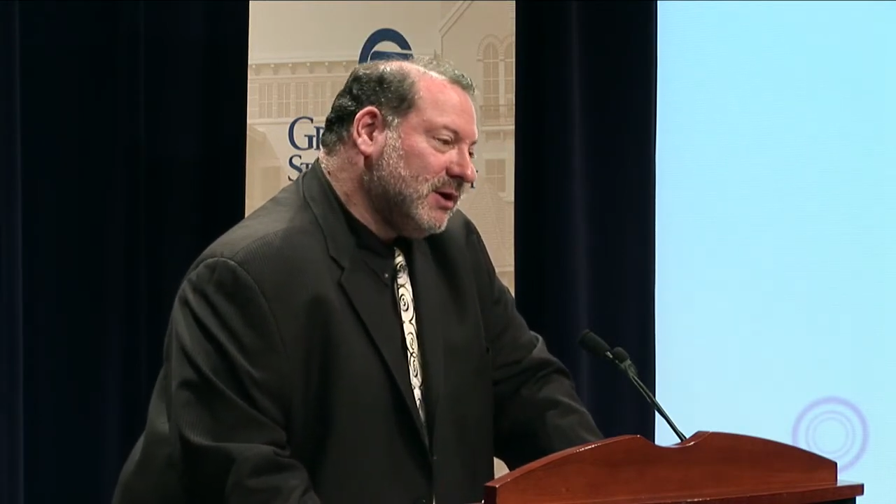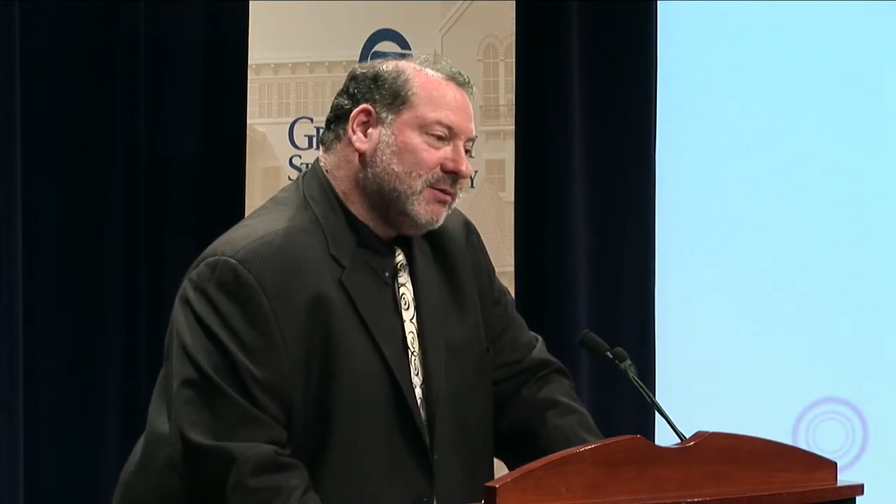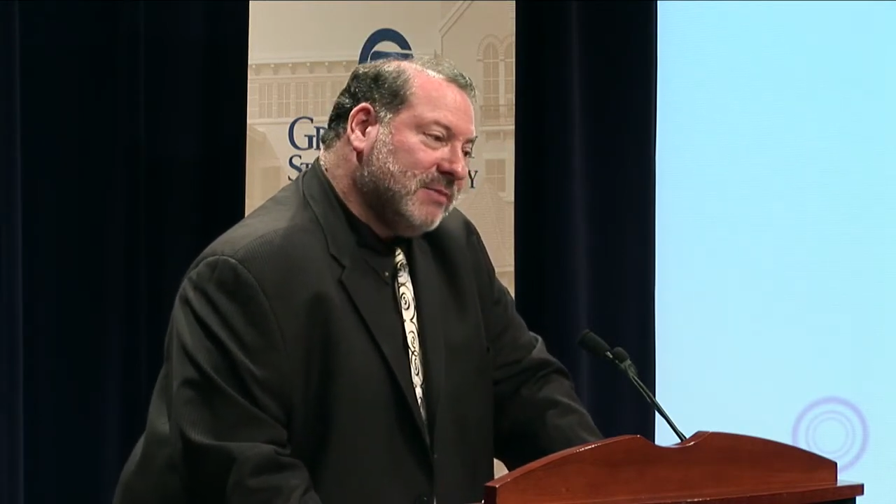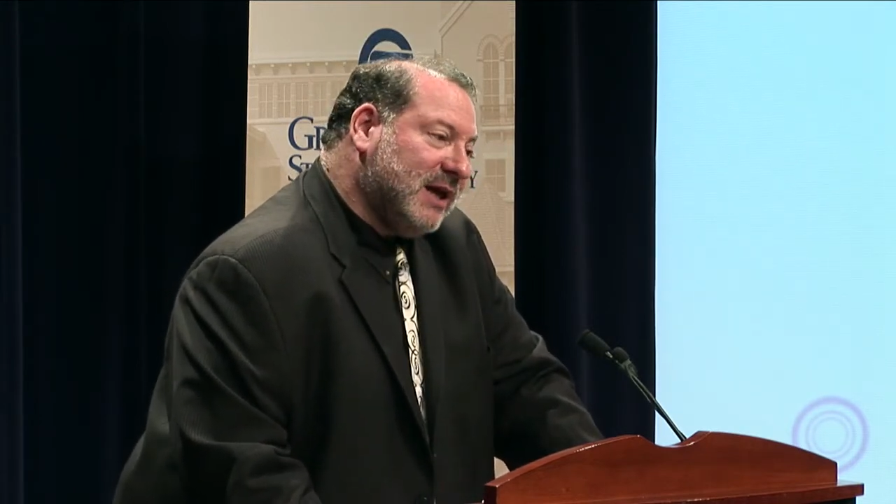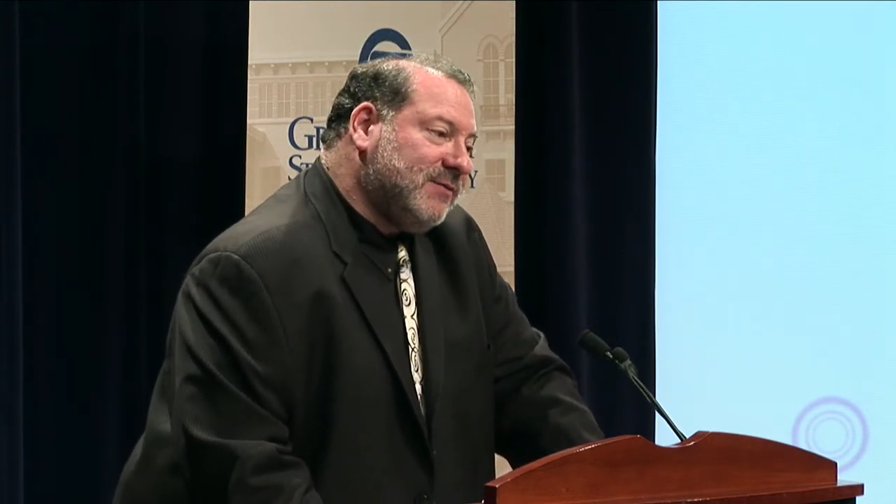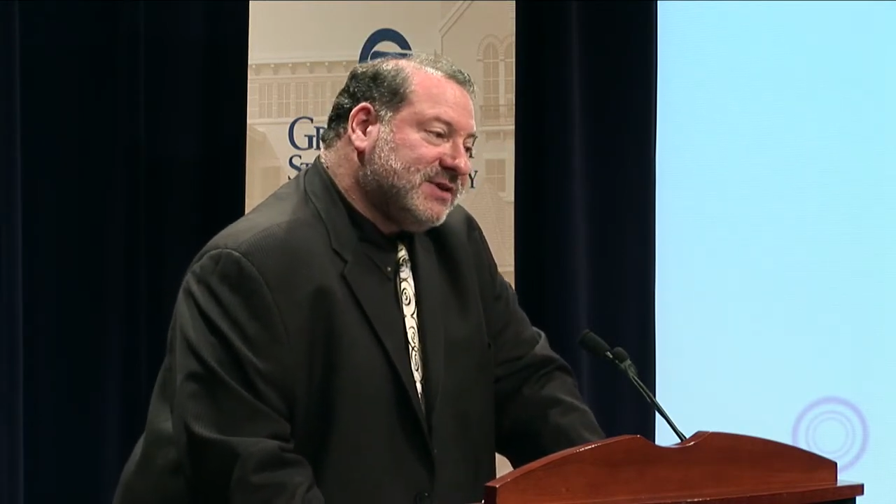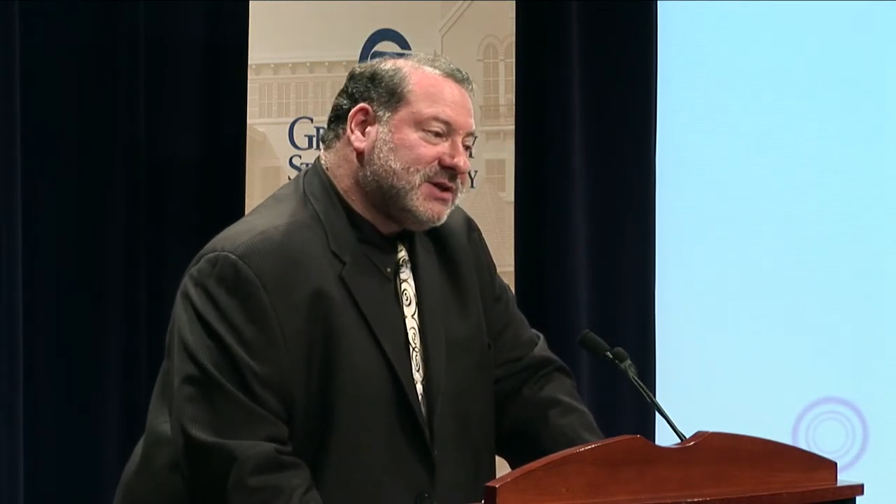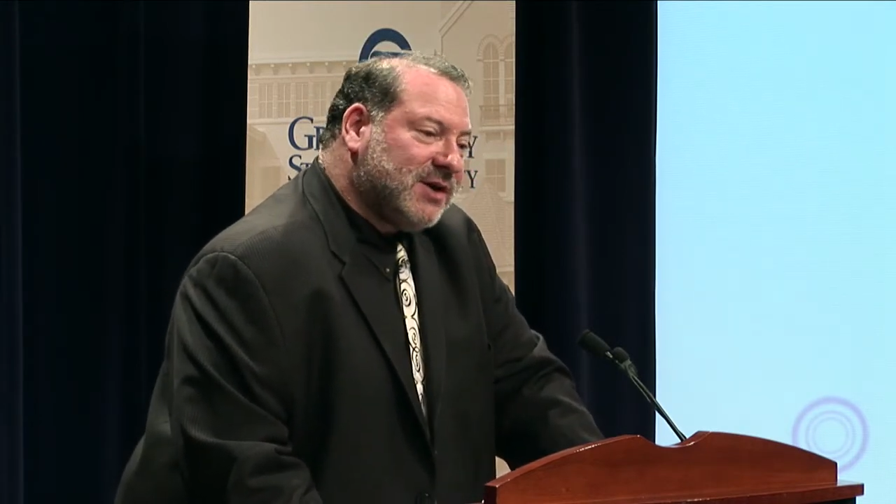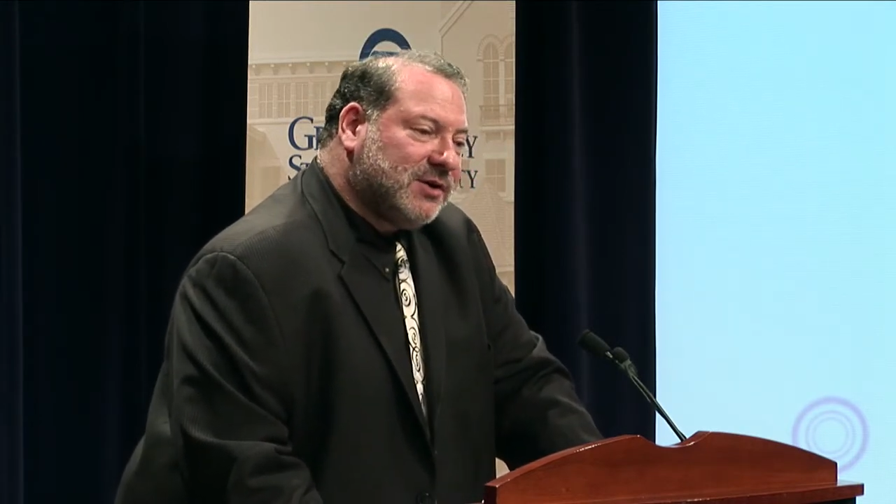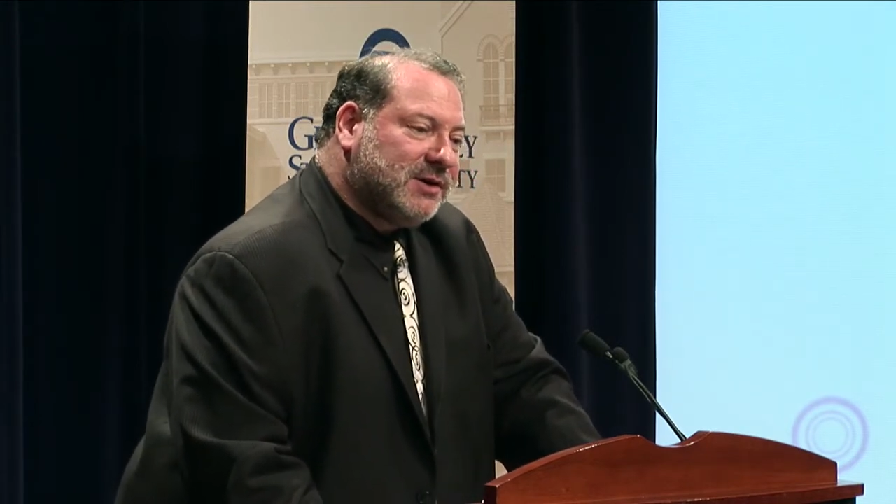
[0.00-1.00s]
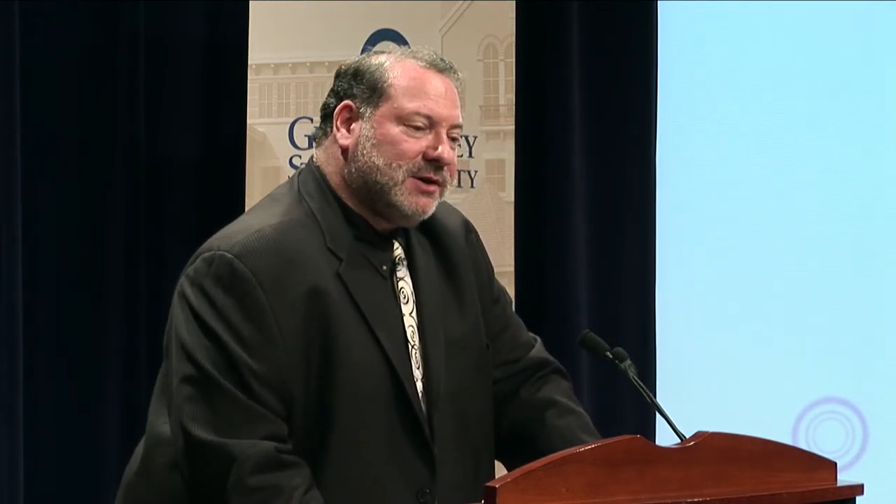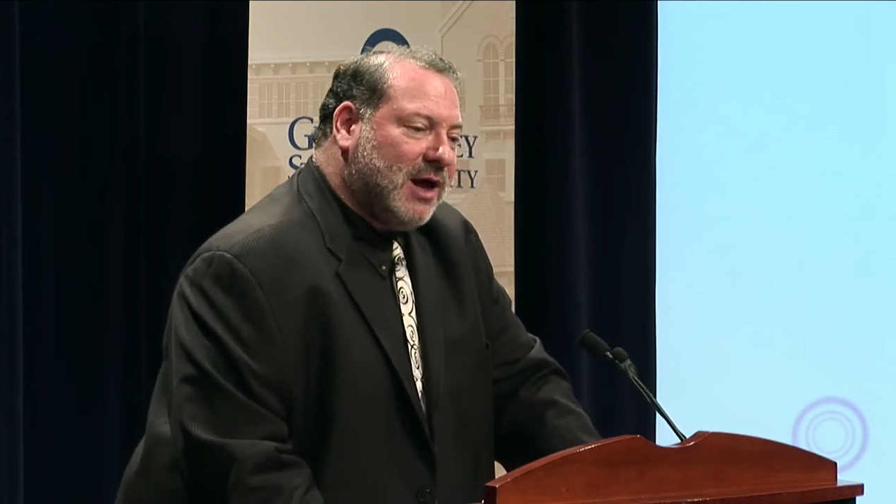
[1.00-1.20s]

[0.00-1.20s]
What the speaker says: may even sound a little